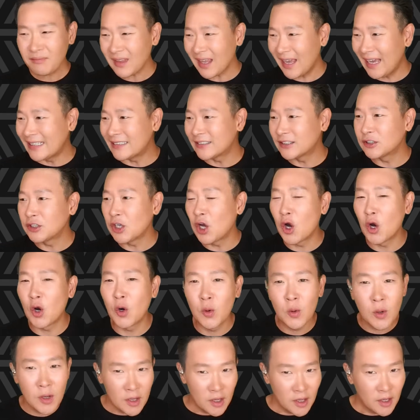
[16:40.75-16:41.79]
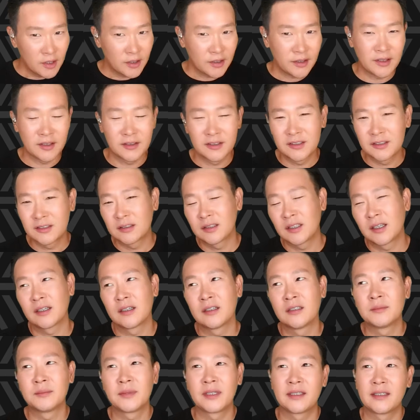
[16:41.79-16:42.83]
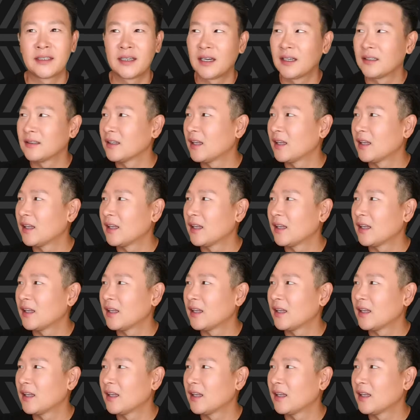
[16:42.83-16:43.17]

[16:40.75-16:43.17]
And so, just like, oh my God,